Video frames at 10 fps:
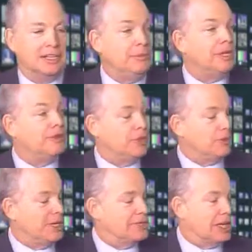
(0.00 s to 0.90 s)
And let me give
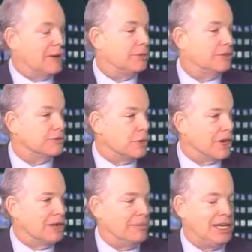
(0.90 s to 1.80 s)
you an example of
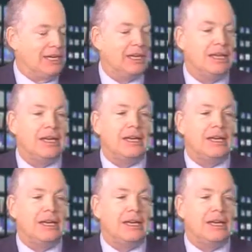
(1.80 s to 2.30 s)
what I mean.